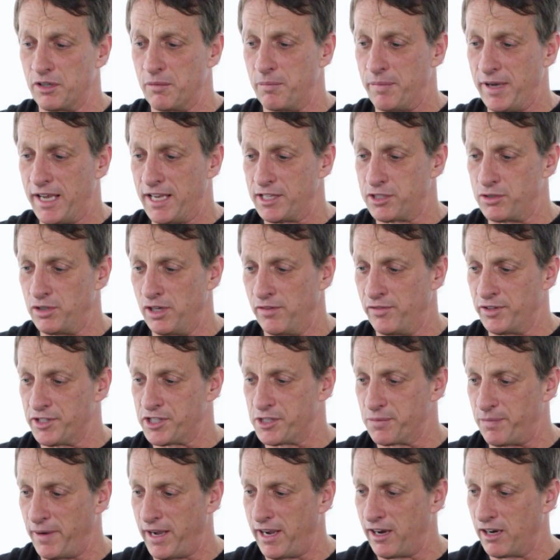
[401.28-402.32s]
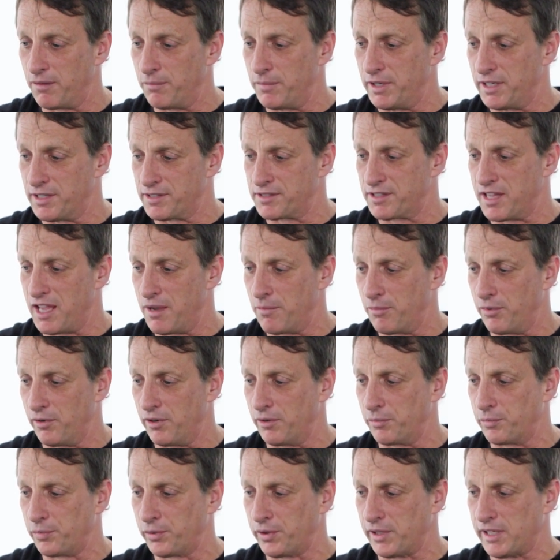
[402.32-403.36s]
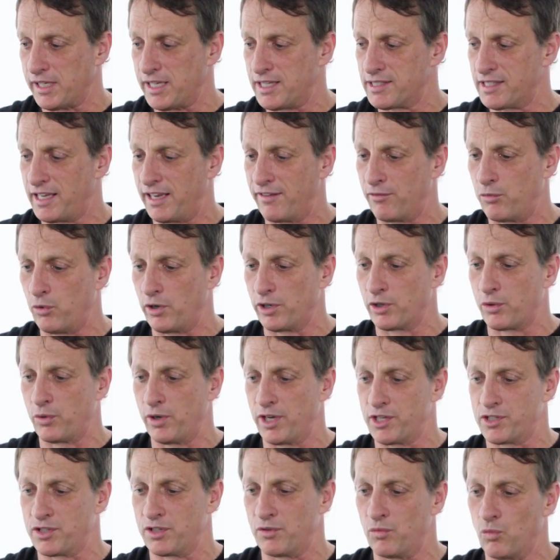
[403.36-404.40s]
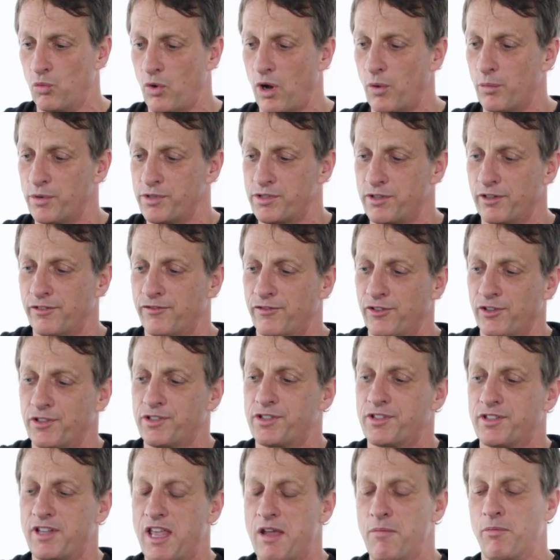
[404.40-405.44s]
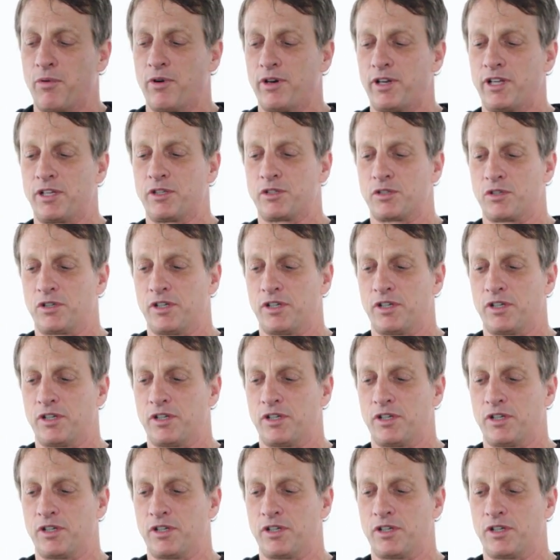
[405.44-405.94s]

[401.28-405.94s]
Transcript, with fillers: you're the best. You have inspired me to skateboard. Please, I have one question. What was your first skateboarding